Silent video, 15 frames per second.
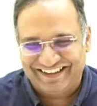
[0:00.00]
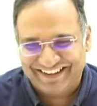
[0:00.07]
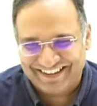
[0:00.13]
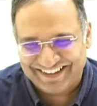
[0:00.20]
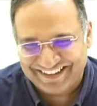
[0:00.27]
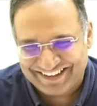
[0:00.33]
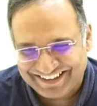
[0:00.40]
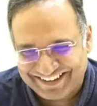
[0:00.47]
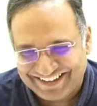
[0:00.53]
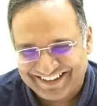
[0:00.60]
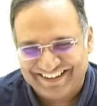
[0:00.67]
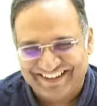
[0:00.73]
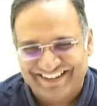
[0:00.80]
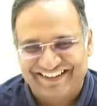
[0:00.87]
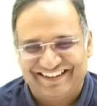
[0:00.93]

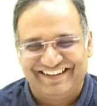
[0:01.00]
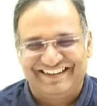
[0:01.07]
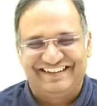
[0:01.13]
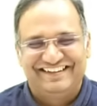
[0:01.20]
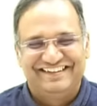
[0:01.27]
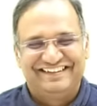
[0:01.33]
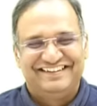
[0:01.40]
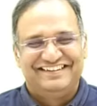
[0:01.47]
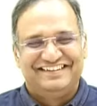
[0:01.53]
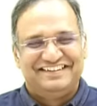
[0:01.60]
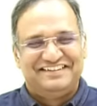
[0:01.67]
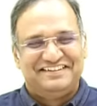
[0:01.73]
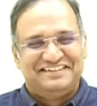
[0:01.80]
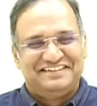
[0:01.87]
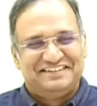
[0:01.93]

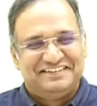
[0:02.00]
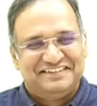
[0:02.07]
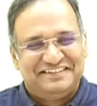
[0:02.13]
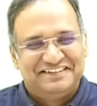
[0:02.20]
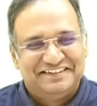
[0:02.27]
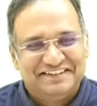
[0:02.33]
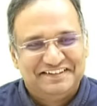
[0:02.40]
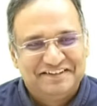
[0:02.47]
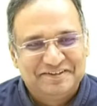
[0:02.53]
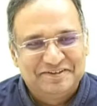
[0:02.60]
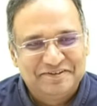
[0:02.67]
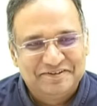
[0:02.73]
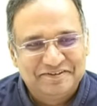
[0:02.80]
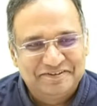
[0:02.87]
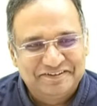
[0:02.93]

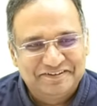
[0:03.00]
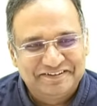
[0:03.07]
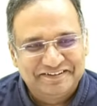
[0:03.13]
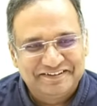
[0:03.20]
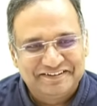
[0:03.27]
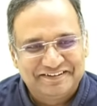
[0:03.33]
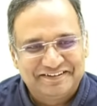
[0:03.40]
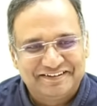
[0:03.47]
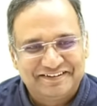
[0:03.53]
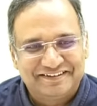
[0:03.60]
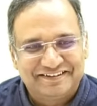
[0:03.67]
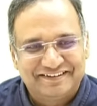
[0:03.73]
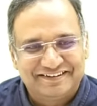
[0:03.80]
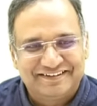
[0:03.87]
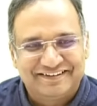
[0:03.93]

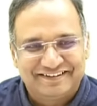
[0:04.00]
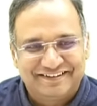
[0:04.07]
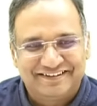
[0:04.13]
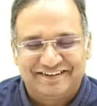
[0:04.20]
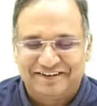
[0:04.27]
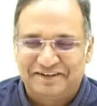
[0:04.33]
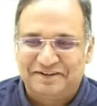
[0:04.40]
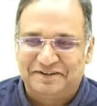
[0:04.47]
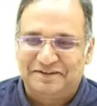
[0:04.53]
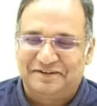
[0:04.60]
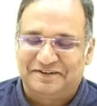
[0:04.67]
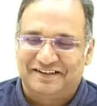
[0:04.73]
[no speech]